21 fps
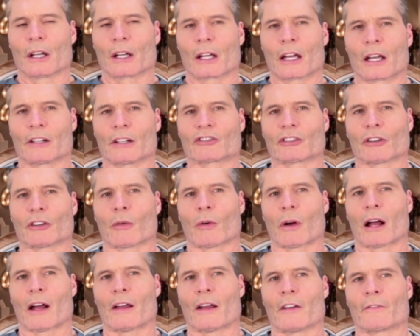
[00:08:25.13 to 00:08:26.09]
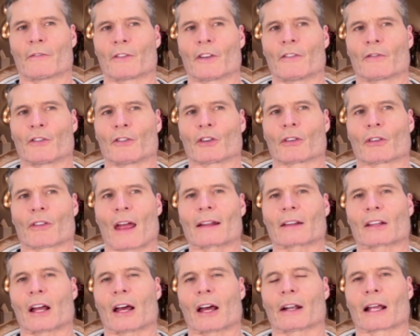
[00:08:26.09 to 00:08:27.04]
And so if you're
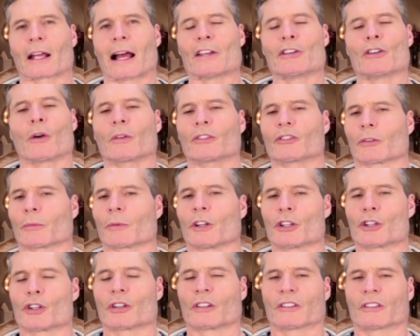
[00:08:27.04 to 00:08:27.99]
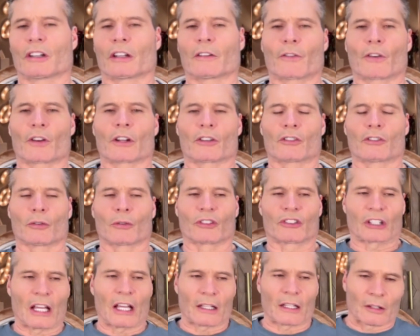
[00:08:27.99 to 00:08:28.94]
that kind of guy, what's a really good thing for you to do is
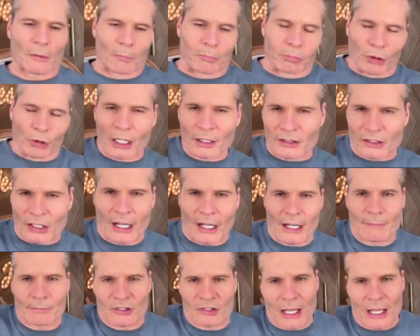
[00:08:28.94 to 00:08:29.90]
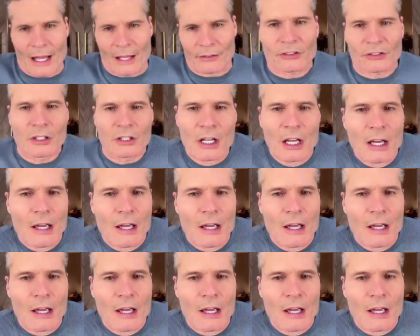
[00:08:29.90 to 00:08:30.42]
take the blood type test